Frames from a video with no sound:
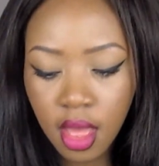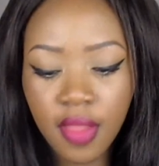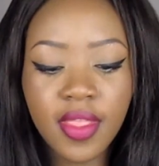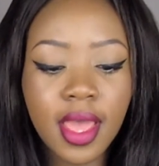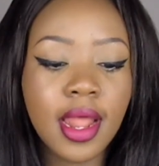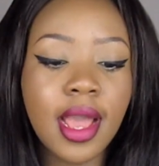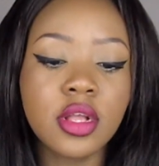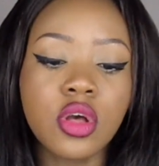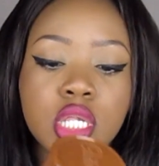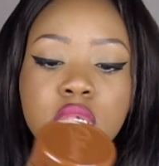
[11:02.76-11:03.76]
And then
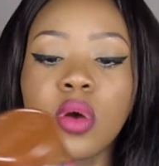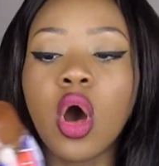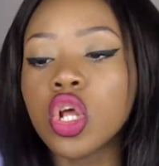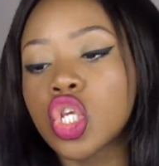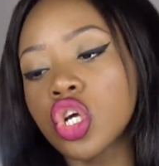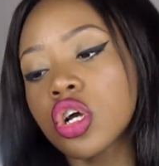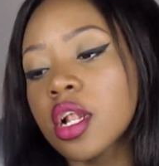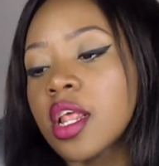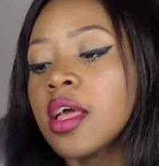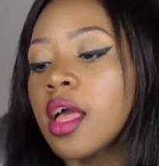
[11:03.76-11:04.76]
I got some hot
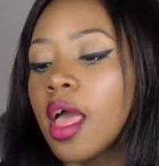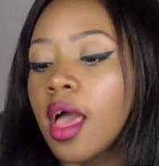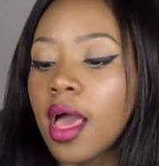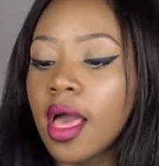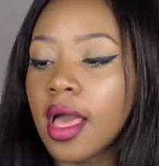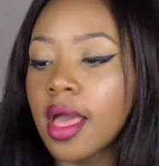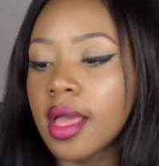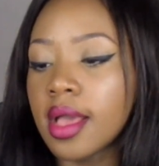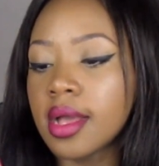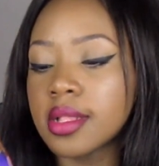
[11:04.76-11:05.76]
chocolate,
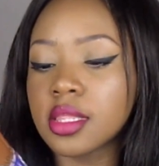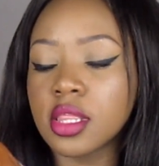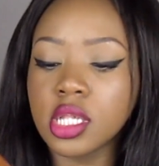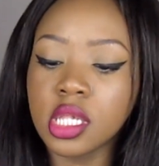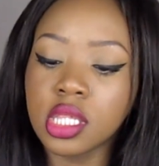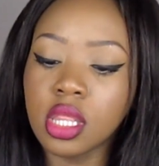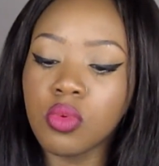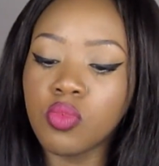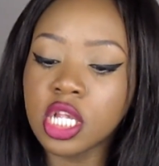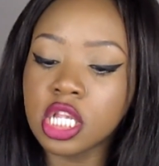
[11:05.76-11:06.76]
and this is
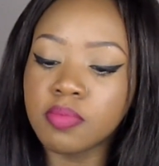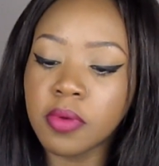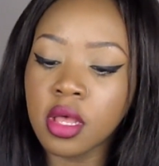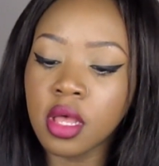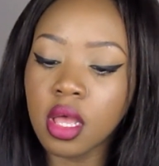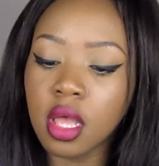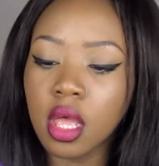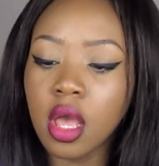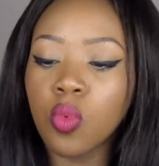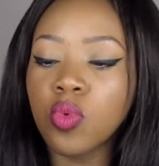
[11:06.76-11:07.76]
the
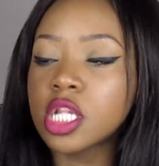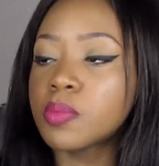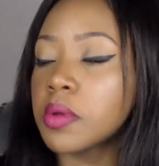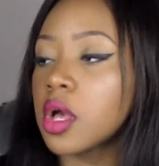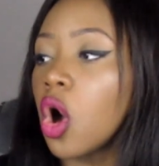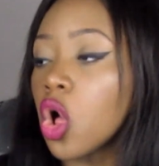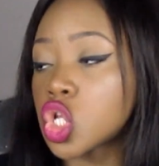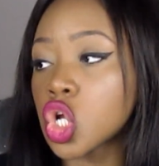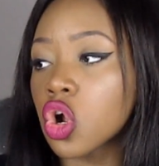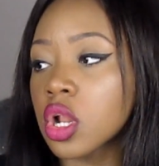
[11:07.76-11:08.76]
Whisper
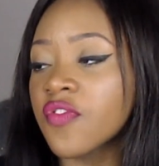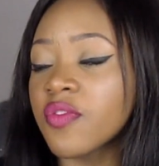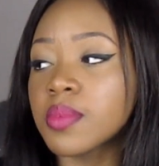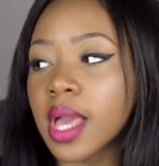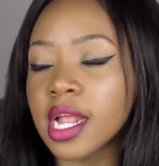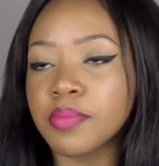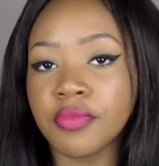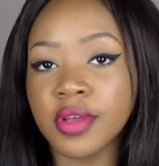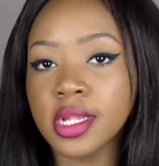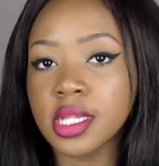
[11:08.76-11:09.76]
hot chocolate from
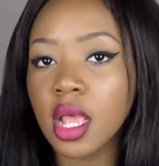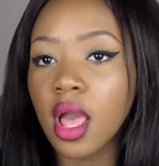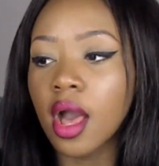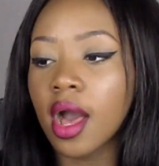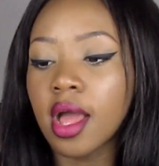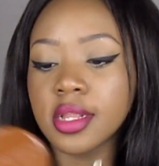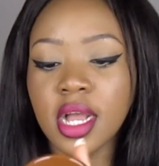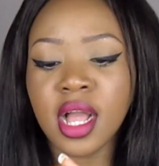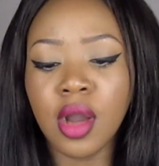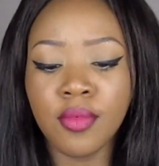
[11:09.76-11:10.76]
Cadbury's. And
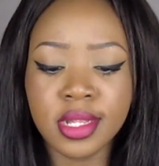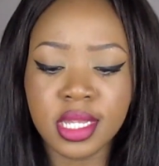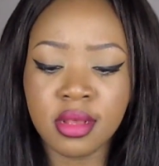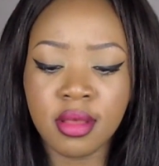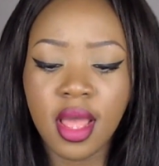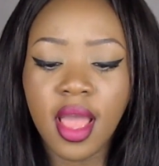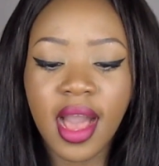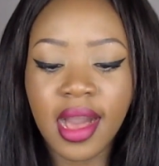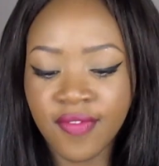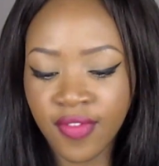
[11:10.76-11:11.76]
I can't wait to
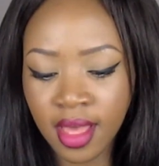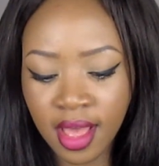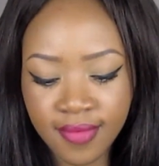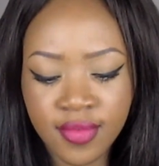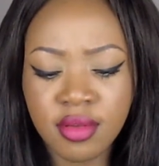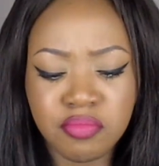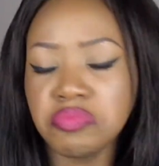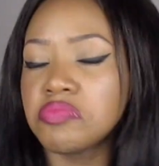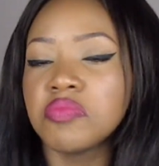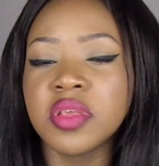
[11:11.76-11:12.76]
have that.
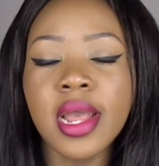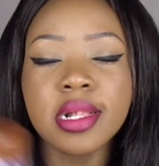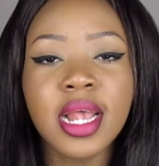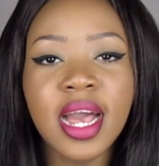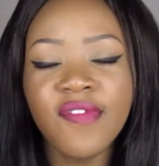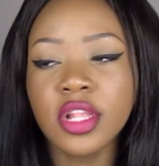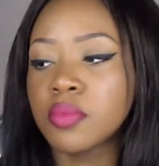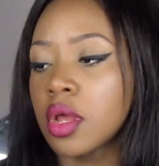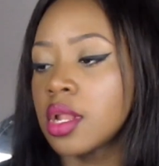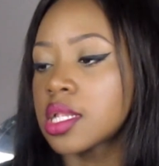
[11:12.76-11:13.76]
I've yet to have it,
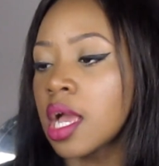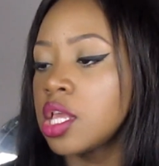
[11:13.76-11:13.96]
to be honest.